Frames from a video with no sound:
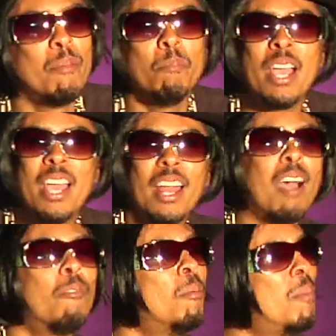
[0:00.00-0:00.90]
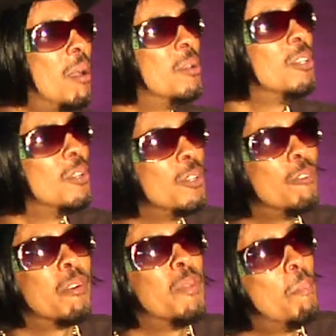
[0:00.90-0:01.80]
Man, I remember you. You
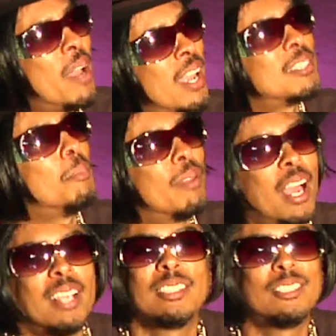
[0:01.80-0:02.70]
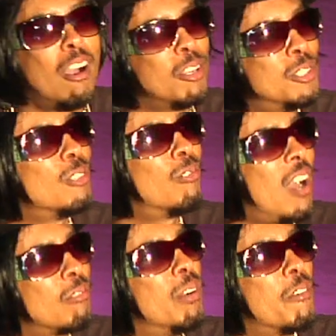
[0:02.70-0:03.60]
from the Master Blasters. Y'all used to
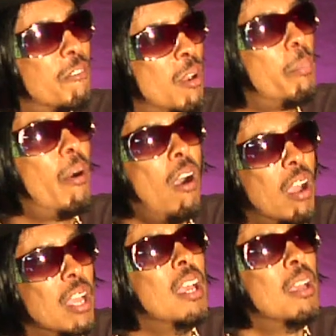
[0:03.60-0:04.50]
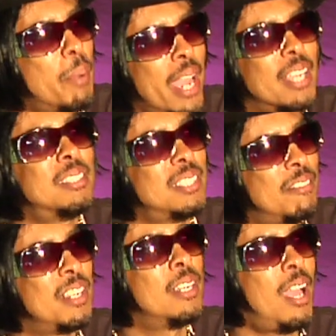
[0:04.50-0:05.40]
rock Riverfront Park back in
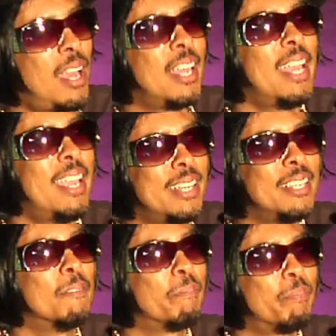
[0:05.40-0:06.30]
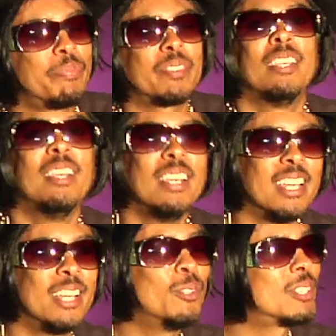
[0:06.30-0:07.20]
79 and 80.
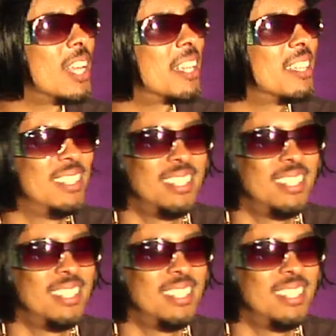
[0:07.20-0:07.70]
He was like,